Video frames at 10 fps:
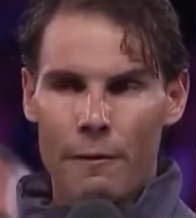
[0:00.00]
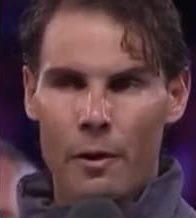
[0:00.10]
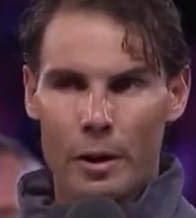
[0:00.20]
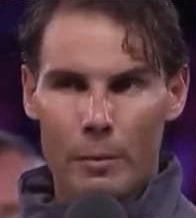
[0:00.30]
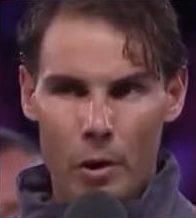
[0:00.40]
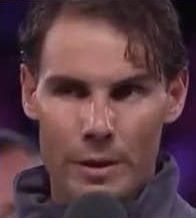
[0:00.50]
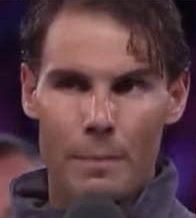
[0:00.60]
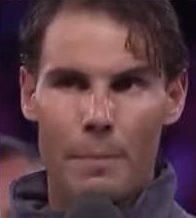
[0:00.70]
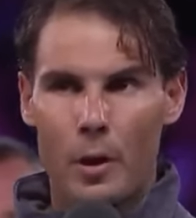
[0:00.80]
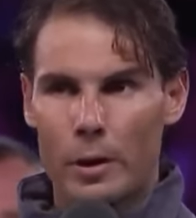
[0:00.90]
I don't
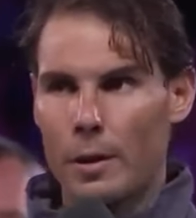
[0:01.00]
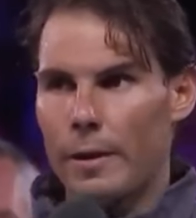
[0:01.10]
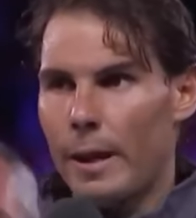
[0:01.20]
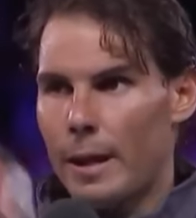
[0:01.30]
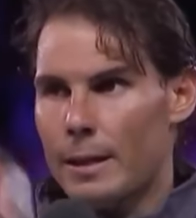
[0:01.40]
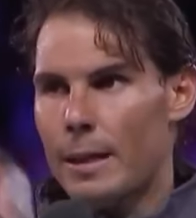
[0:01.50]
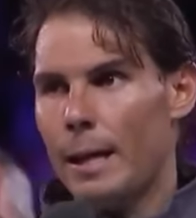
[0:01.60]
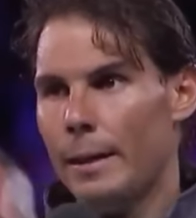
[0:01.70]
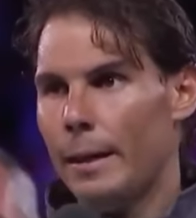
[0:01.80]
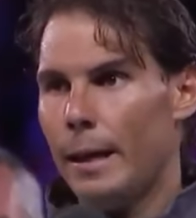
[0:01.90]
expect much one
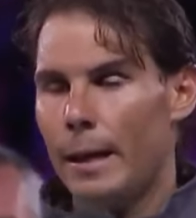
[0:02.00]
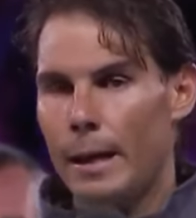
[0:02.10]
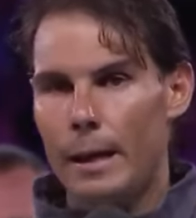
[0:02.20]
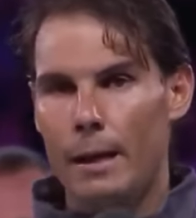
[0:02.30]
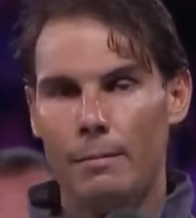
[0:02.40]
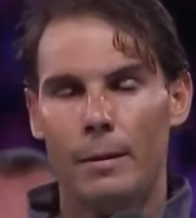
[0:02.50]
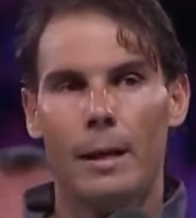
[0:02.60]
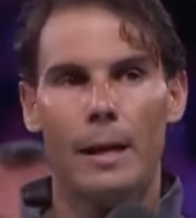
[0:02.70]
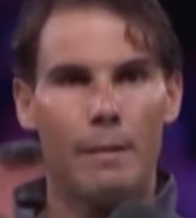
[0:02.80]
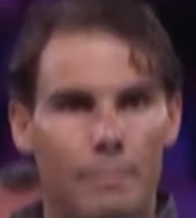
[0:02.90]
year without being on the court."